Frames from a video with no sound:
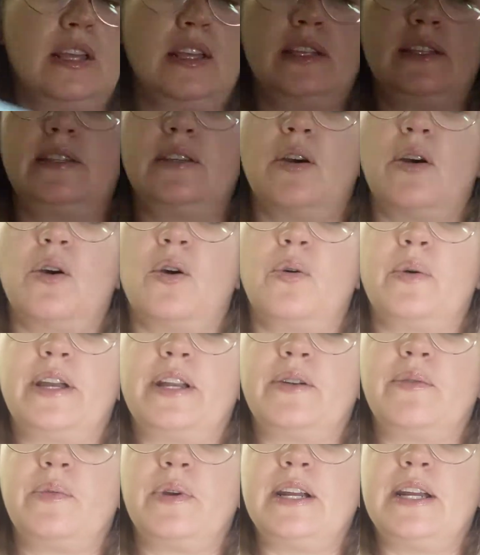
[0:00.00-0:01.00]
So
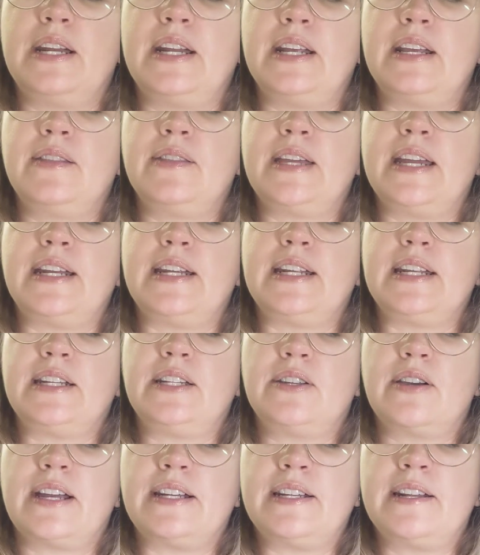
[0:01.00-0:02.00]
in reading, they need
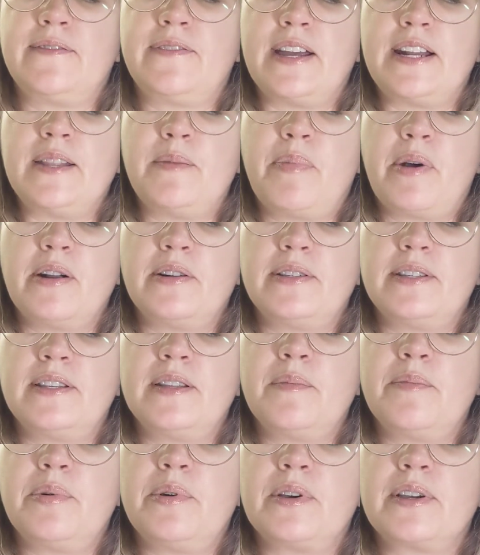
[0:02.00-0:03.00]
to identify the parts of
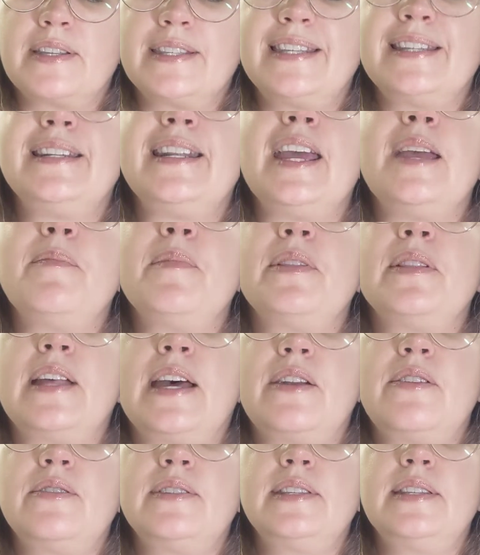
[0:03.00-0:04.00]
the books, name
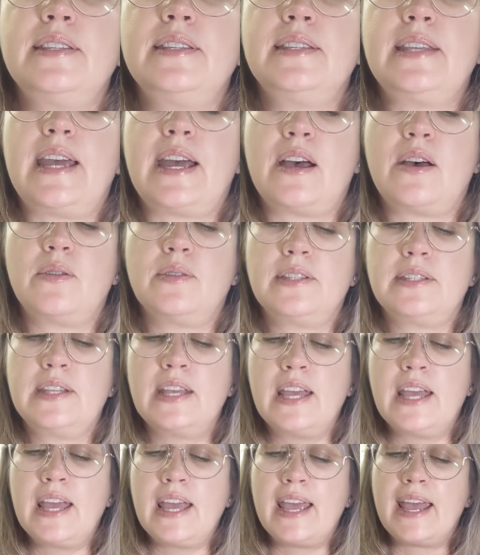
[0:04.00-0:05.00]
letters and sounds,
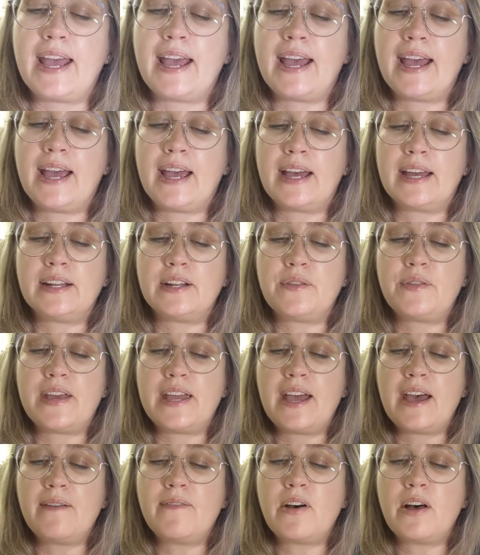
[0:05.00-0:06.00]
and
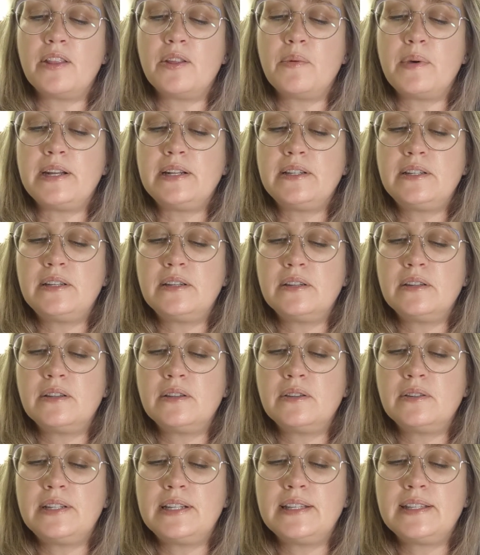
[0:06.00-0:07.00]
they have all the way
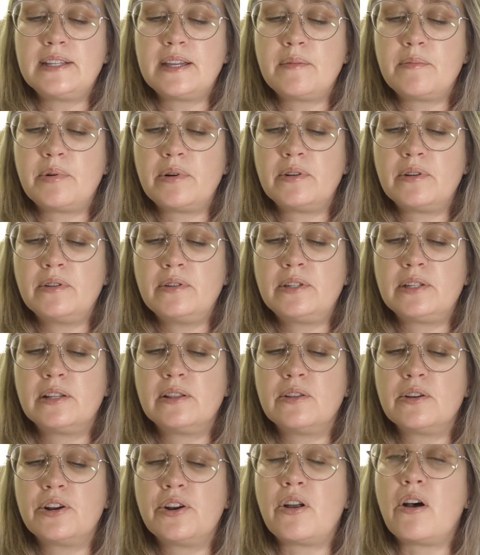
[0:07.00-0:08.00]
till December to
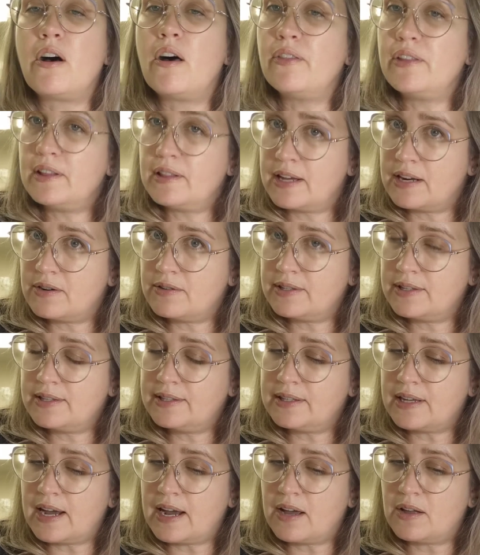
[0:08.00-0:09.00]
learn all the letters and
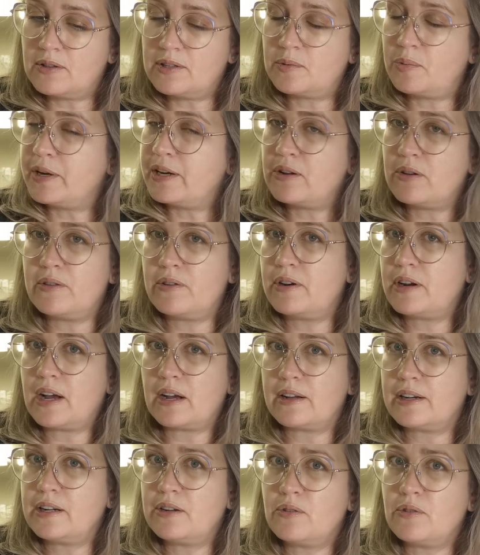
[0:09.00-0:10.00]
sounds. We know they're
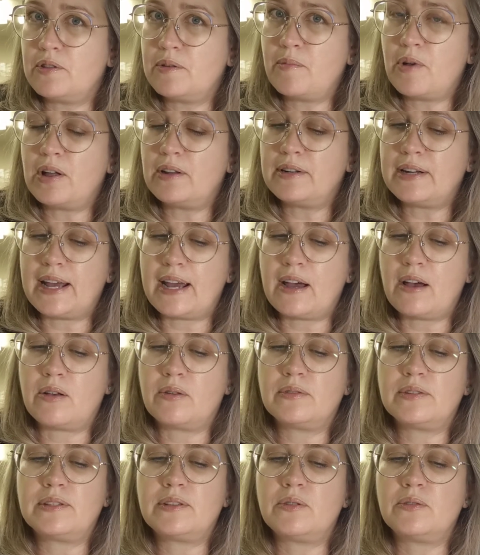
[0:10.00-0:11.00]
not going to know them all
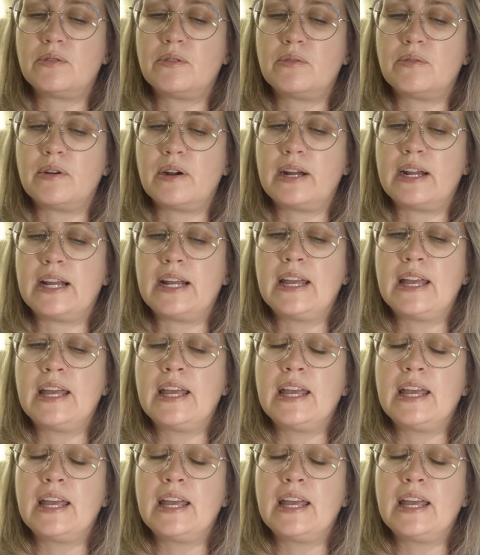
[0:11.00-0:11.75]
now, so don't worry.